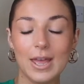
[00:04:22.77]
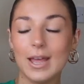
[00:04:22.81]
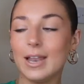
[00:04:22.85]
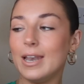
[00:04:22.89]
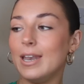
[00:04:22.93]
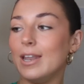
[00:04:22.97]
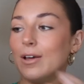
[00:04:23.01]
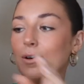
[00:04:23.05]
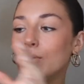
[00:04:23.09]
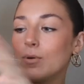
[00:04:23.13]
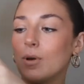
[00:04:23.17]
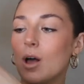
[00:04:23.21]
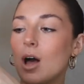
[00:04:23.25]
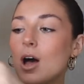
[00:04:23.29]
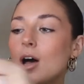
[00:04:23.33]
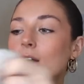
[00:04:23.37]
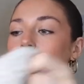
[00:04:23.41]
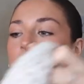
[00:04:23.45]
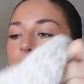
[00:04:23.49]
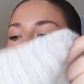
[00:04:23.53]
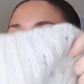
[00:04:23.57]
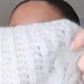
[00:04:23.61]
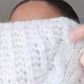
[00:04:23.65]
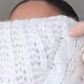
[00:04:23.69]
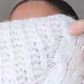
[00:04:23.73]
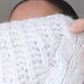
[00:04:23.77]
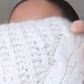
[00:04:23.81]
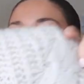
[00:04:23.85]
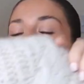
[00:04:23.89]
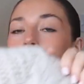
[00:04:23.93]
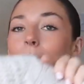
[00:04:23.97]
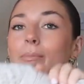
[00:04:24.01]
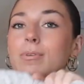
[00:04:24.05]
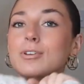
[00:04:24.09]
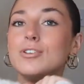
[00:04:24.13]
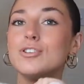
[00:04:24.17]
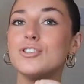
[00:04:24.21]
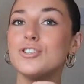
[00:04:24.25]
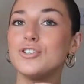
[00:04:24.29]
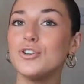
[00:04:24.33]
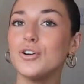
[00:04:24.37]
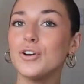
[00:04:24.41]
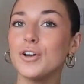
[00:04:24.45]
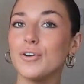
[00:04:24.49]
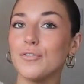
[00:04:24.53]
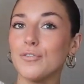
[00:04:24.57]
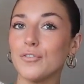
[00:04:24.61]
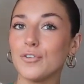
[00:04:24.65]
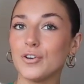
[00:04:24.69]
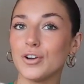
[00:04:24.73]
Little cardigan. I'm a
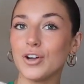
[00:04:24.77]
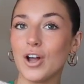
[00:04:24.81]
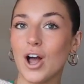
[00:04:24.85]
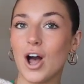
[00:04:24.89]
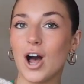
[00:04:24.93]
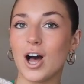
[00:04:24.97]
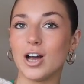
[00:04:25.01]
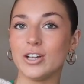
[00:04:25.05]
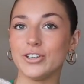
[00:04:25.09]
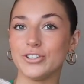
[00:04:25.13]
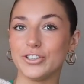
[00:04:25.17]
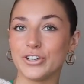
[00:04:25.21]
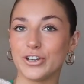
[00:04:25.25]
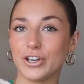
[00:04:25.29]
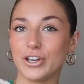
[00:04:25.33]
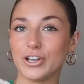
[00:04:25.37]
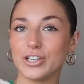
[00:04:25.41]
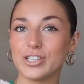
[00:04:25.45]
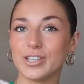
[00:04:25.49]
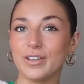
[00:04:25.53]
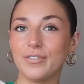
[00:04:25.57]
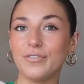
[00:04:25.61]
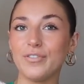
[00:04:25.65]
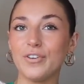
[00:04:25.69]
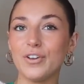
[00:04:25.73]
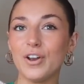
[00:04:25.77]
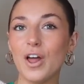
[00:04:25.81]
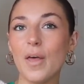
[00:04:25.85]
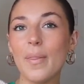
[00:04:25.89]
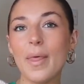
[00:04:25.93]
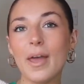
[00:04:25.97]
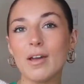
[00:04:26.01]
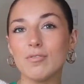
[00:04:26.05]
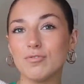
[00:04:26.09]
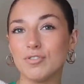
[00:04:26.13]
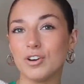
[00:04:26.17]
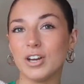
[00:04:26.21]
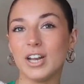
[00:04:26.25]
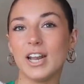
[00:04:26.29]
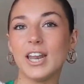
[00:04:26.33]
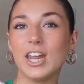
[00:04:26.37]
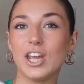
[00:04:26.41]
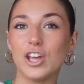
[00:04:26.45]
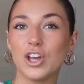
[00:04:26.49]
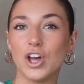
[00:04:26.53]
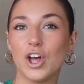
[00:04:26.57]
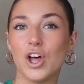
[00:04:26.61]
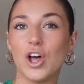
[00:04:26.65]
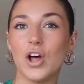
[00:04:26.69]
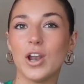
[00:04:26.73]
sucker for a cardigan because I feel like they're really
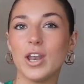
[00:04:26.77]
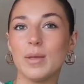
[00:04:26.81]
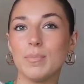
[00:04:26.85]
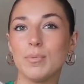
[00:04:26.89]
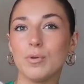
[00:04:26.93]
girly,